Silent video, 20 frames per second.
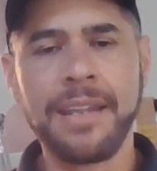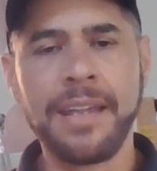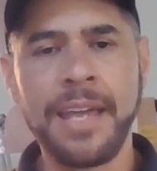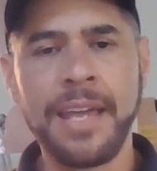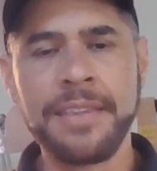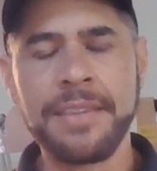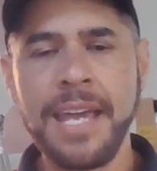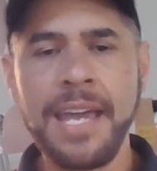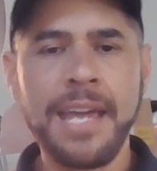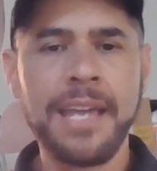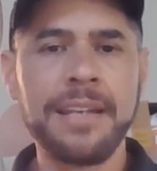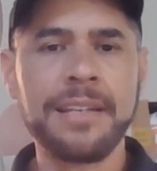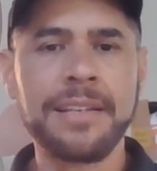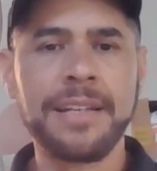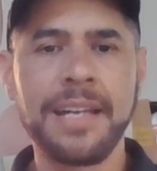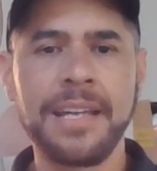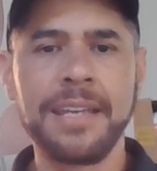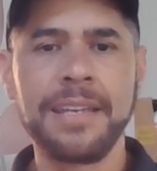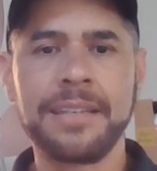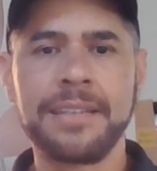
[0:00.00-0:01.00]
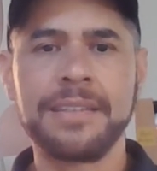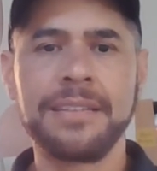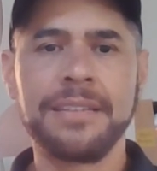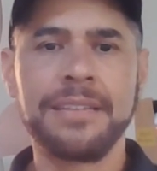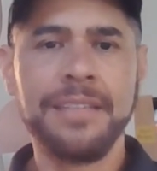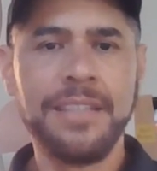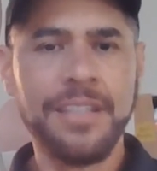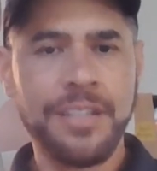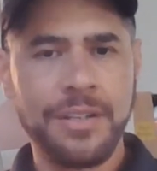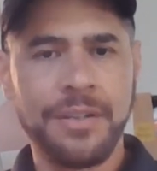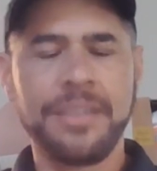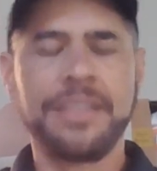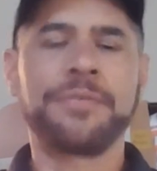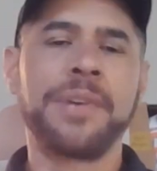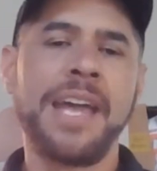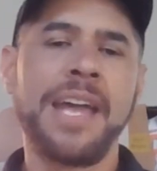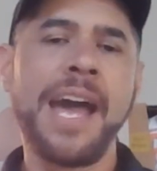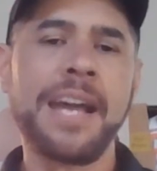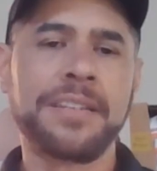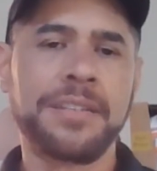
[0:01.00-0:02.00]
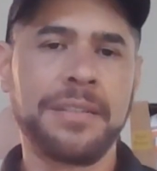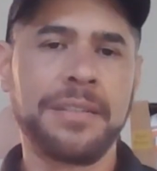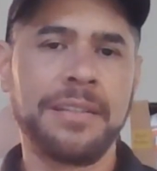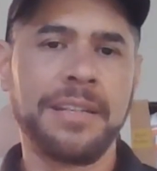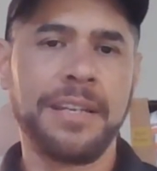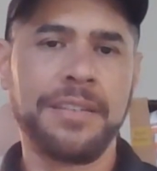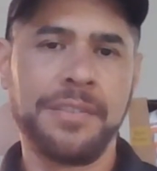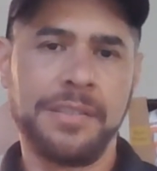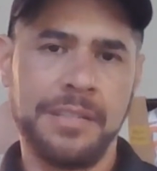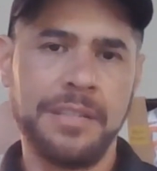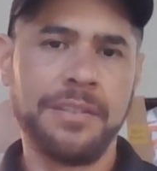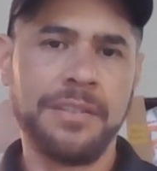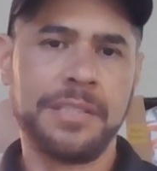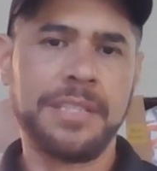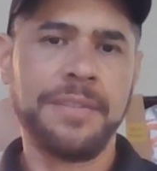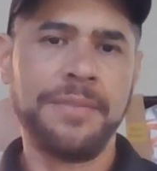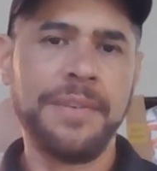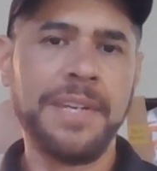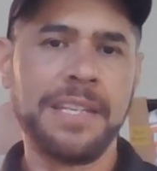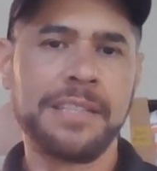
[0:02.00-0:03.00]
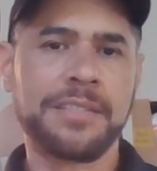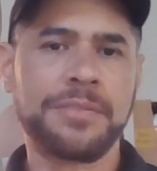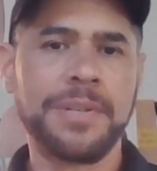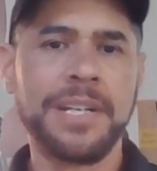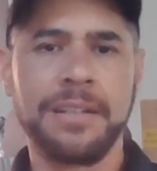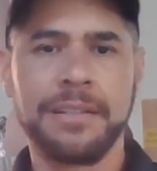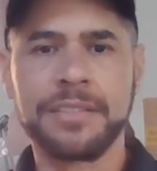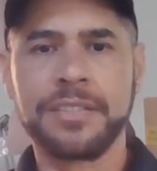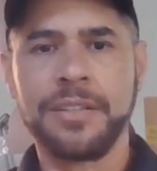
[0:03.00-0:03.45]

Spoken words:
And then, the reaction that you see on TV is real.